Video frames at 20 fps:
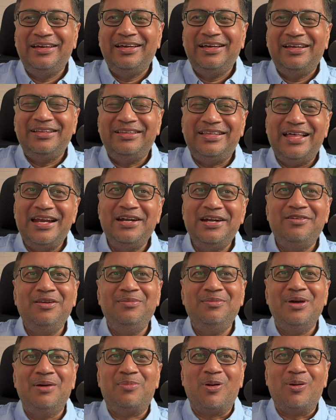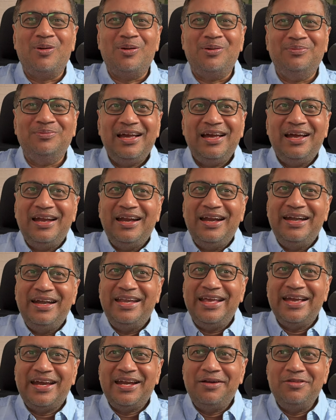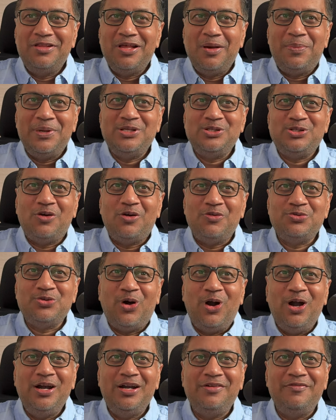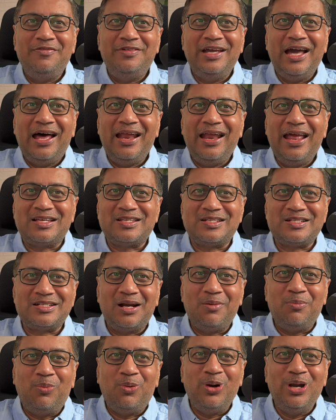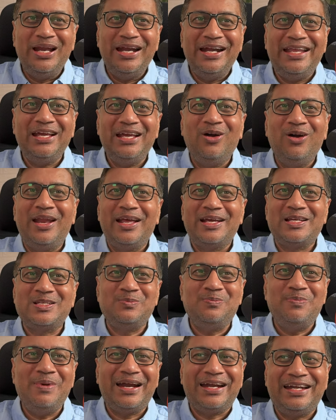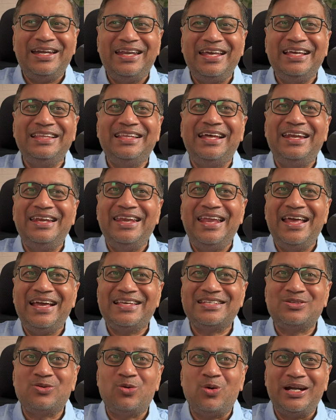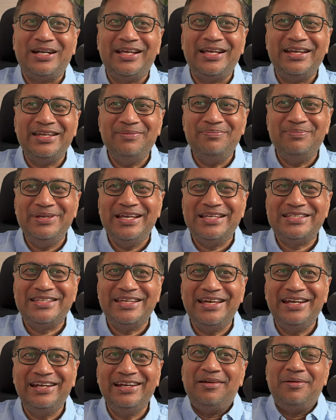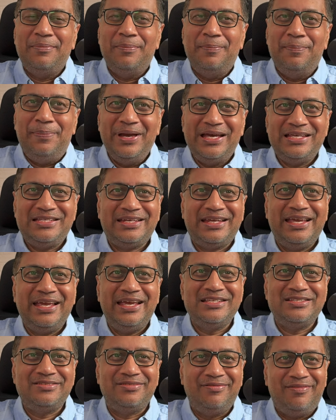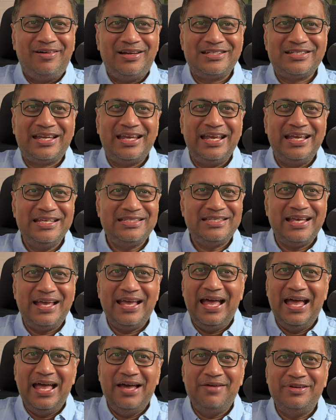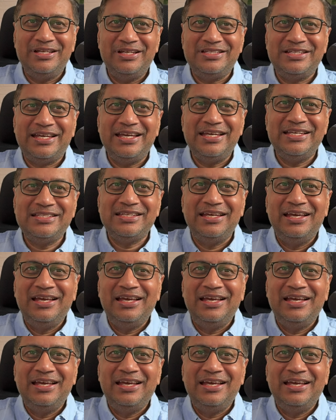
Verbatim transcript: then it will be a problem take it with a pinch of salt. We are extrapolating or expecting the next quarter EPS here. Best case, worst case, average case.